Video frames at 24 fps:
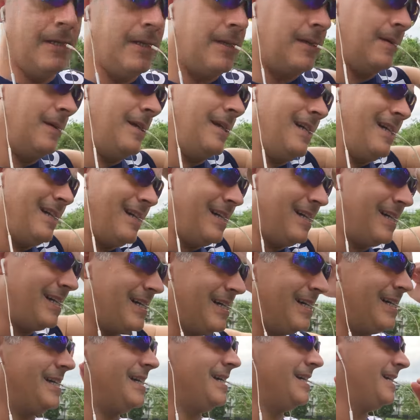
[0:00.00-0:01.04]
So yeah,
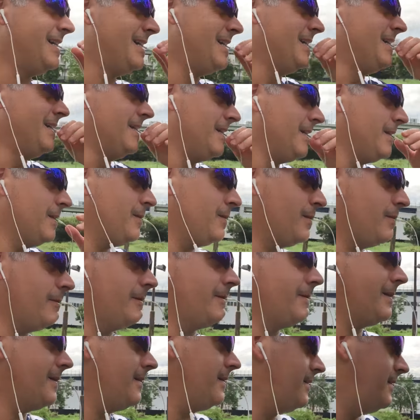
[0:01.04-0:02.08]
doing the
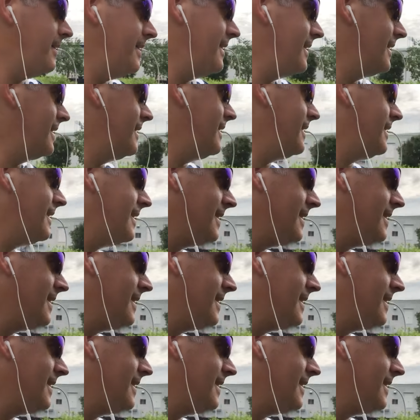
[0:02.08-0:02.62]
running thing.